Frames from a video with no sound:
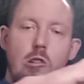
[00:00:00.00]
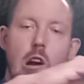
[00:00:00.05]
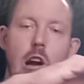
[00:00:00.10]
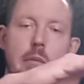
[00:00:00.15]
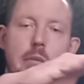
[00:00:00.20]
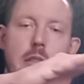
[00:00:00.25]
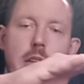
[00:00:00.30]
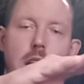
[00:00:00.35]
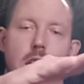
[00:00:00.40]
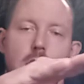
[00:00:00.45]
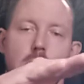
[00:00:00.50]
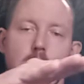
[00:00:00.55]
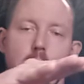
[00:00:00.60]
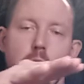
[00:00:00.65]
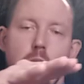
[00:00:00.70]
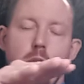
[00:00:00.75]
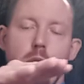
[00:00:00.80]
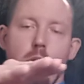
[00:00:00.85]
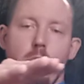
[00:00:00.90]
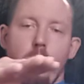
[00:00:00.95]
down
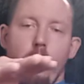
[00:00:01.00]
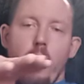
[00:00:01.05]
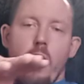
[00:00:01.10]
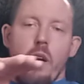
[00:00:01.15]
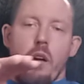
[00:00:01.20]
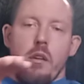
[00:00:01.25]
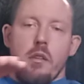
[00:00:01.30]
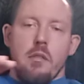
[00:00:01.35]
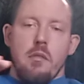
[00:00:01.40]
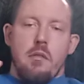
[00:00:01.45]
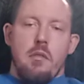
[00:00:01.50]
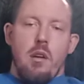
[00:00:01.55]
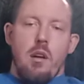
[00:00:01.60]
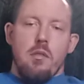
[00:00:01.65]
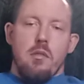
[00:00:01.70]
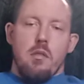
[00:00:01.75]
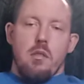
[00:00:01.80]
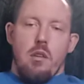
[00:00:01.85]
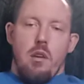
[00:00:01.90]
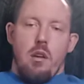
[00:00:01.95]
the road while
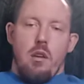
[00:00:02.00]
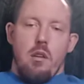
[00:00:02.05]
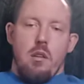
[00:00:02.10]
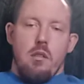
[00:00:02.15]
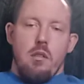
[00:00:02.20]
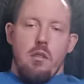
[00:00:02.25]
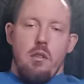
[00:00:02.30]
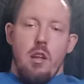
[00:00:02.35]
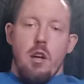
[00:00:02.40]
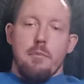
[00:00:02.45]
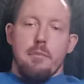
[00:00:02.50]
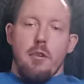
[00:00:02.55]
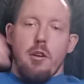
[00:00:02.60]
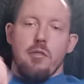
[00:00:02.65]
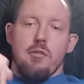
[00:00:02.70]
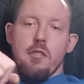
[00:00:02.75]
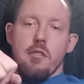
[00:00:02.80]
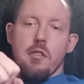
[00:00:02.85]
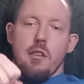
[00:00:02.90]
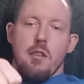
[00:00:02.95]
intoxicated, that
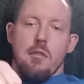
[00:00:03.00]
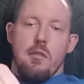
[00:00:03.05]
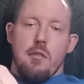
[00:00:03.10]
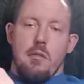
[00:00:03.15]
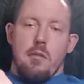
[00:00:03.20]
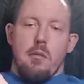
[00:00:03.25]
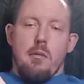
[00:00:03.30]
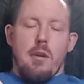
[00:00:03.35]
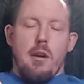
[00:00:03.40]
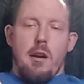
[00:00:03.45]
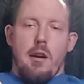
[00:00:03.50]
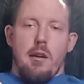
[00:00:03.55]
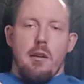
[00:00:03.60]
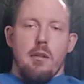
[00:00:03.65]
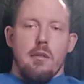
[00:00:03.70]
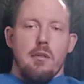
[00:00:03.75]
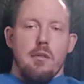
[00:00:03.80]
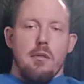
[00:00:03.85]
person gets in a wreck.